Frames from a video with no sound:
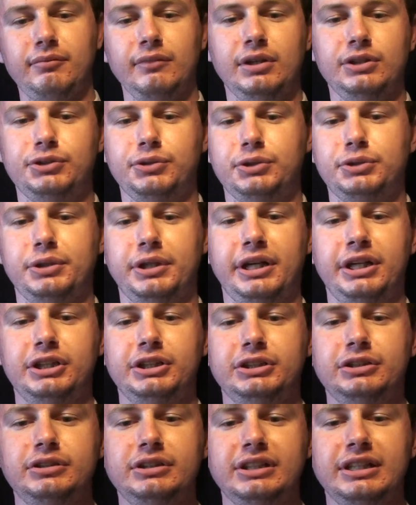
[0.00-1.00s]
so what we're going to
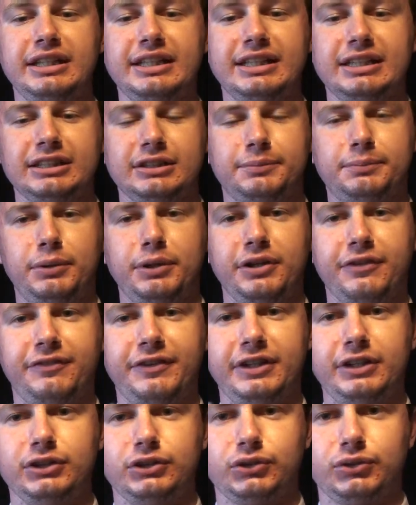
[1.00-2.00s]
do is put your
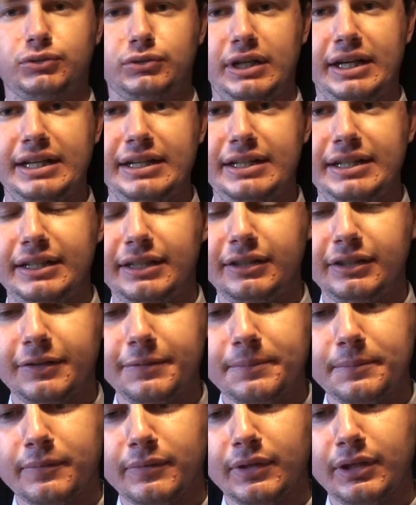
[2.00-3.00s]
fingers right here
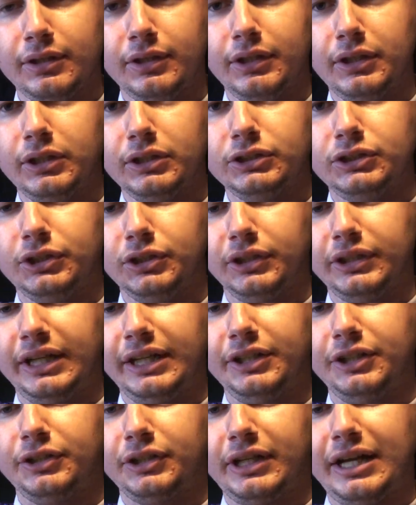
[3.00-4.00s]
so
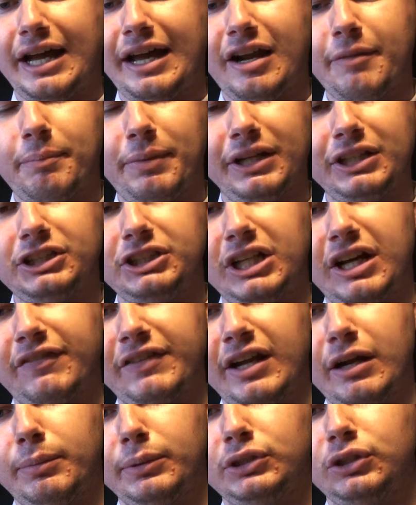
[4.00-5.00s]
that you're kind of pinching off
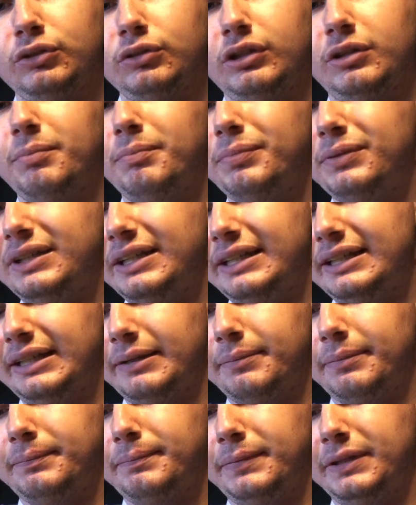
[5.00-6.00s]
there, but don't
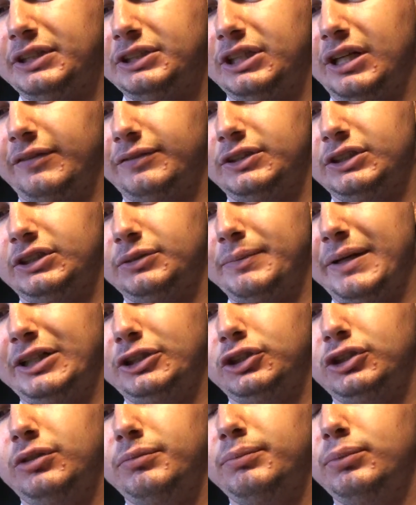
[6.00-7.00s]
completely pinch it off. Just make
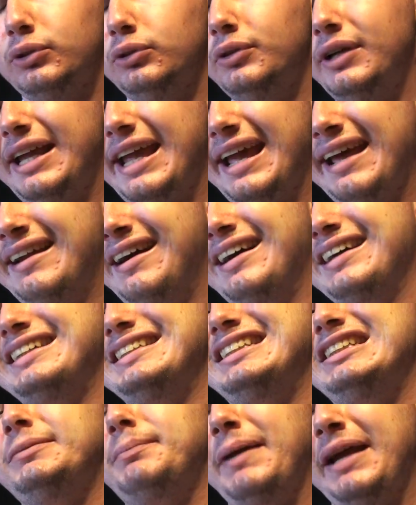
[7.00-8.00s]
sure the balloon cannot
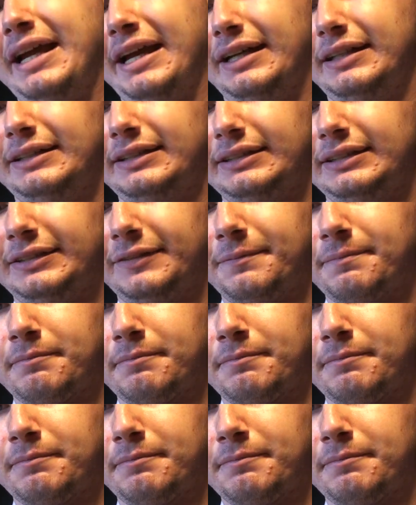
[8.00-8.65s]
expand any.